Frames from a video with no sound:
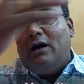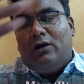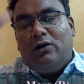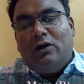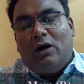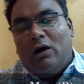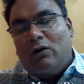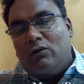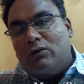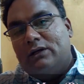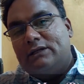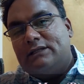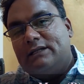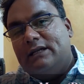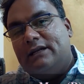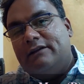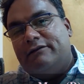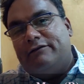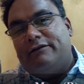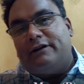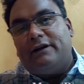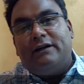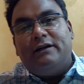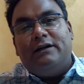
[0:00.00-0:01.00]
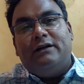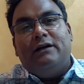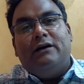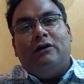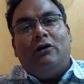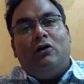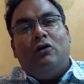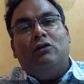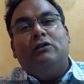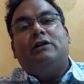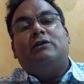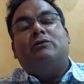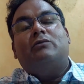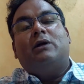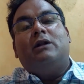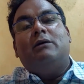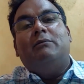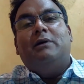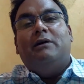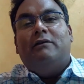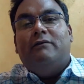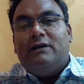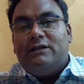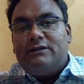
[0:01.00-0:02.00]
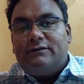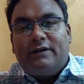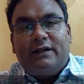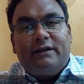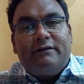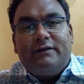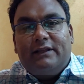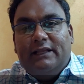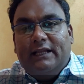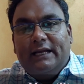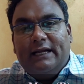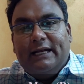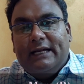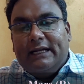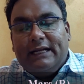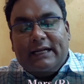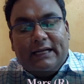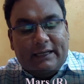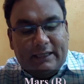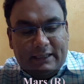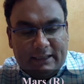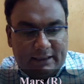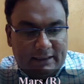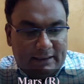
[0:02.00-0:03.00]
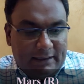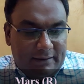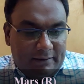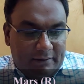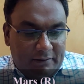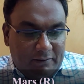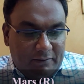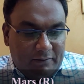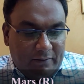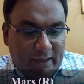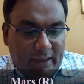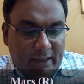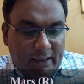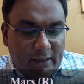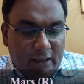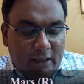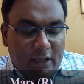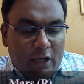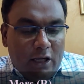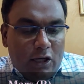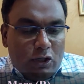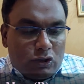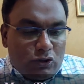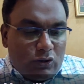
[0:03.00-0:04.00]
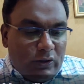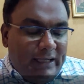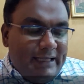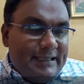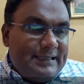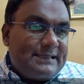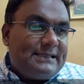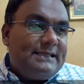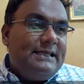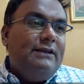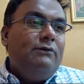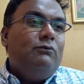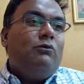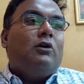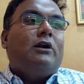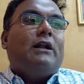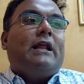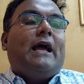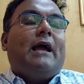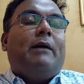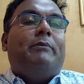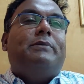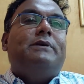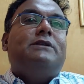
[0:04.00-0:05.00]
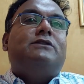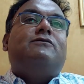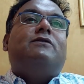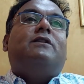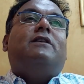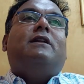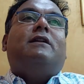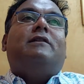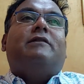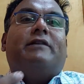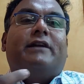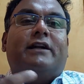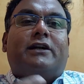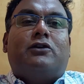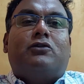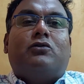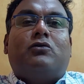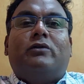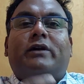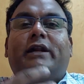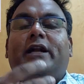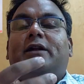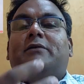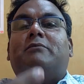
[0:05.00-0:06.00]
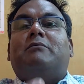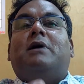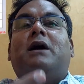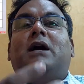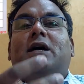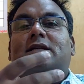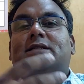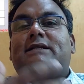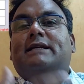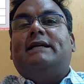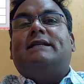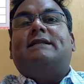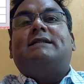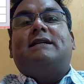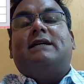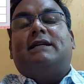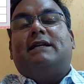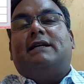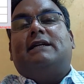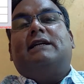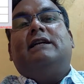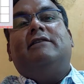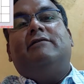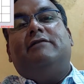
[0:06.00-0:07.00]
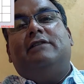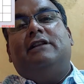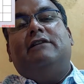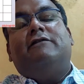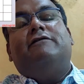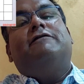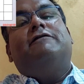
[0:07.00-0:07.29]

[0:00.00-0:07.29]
how does it affect all the 12 bhavas whenever they get connected, right? So let's see what happens when retrograde Mars gets connected with the